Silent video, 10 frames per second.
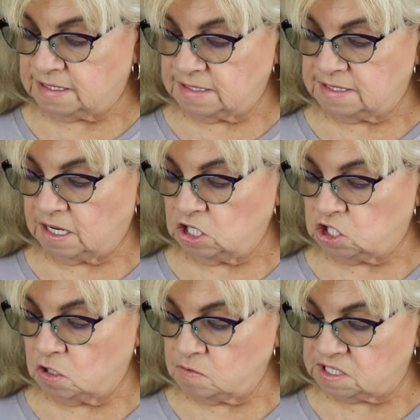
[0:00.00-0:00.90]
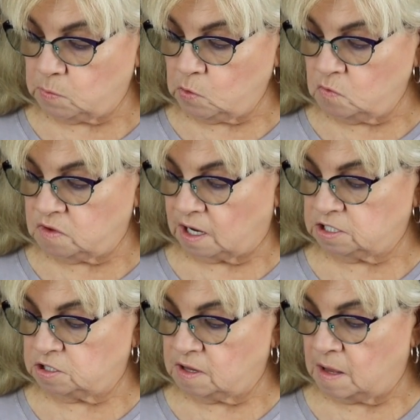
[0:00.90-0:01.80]
sensational smooth
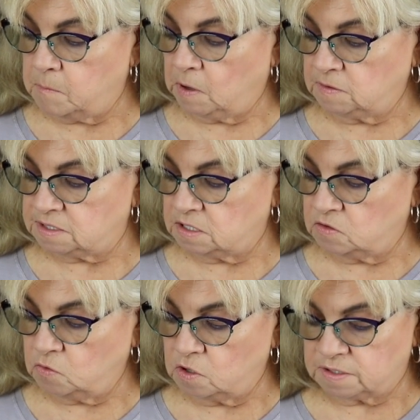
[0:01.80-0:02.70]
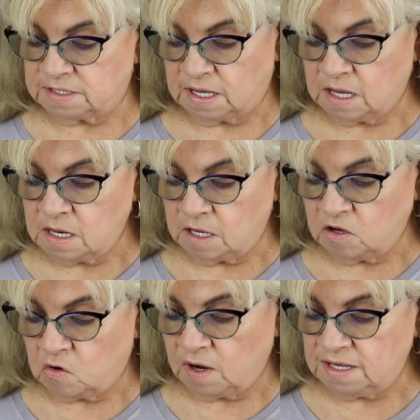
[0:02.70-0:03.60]
texture that melts into your skin
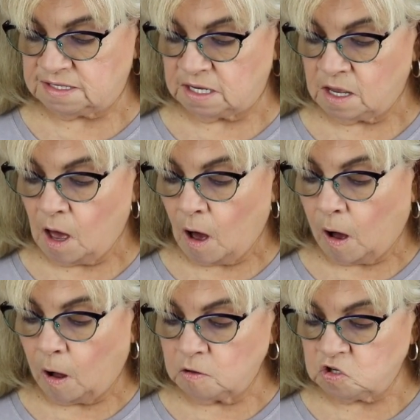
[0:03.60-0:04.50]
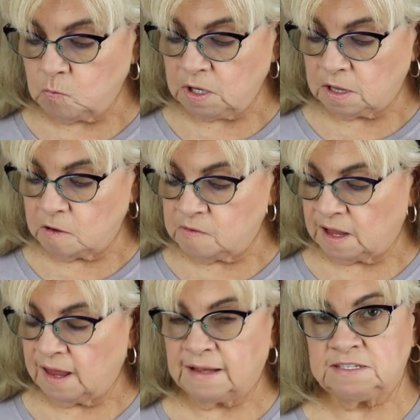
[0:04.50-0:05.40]
and creates a ultimate glow
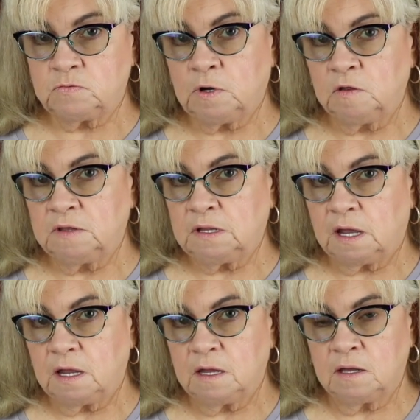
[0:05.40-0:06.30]
that lasts throughout the day.